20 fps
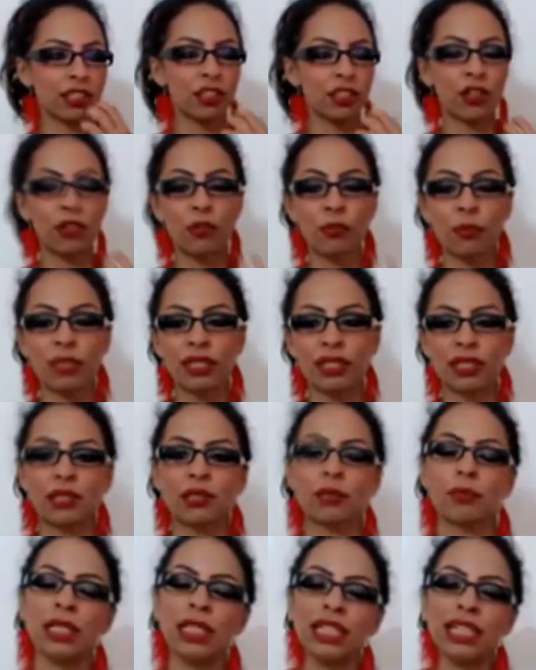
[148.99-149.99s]
it's your own
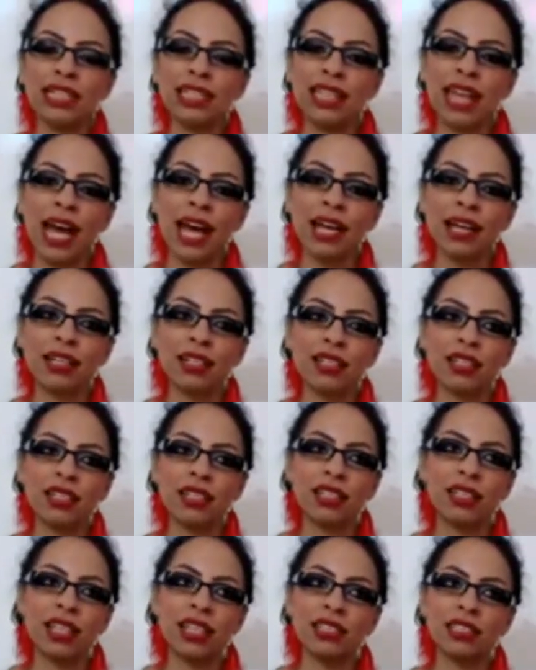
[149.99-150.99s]
business, meaning that
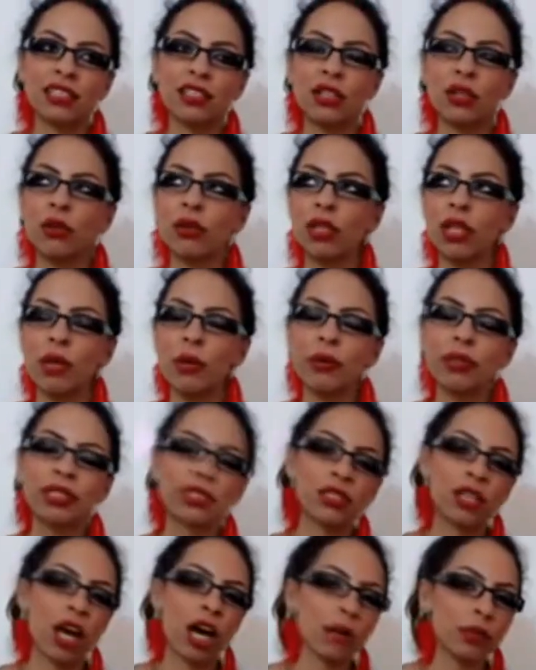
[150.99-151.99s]
there's no limit to
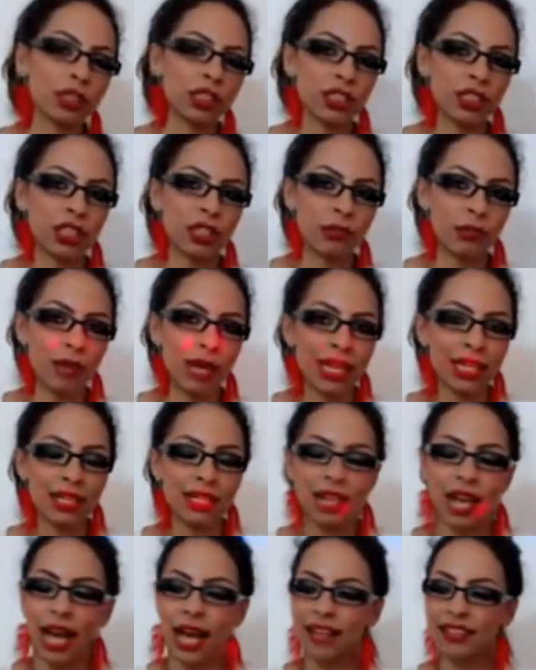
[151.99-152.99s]
how much you can make,
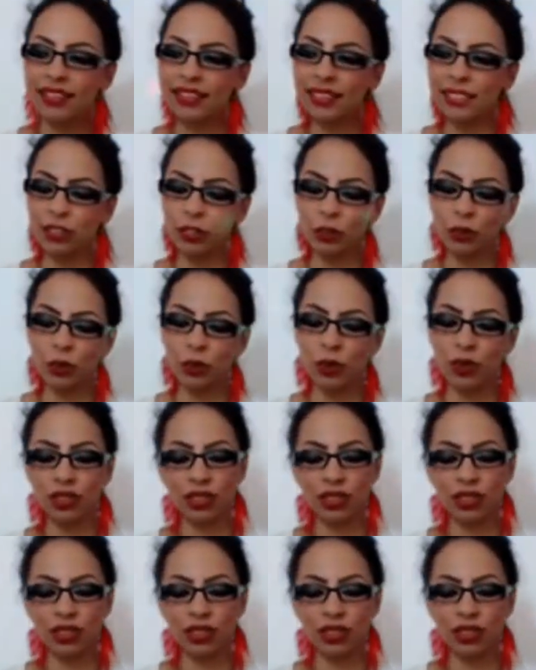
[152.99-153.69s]
and your